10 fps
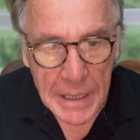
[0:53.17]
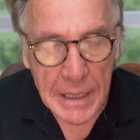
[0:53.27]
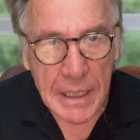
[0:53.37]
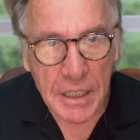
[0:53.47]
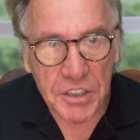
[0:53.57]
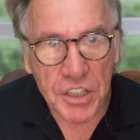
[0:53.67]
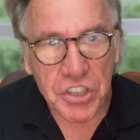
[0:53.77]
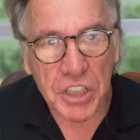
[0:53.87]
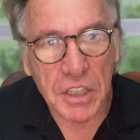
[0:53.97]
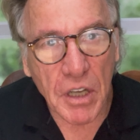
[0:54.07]
In
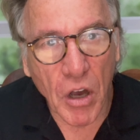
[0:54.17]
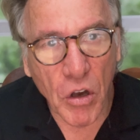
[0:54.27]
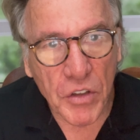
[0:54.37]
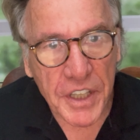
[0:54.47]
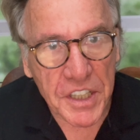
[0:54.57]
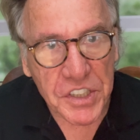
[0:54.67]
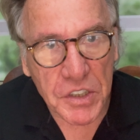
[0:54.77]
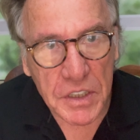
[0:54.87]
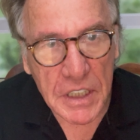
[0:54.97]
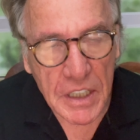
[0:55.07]
addition, all these
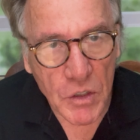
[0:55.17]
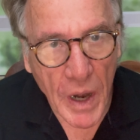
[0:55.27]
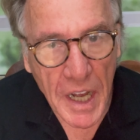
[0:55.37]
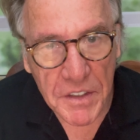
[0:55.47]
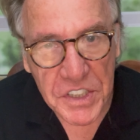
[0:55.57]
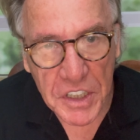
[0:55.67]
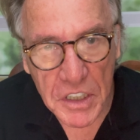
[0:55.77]
grounds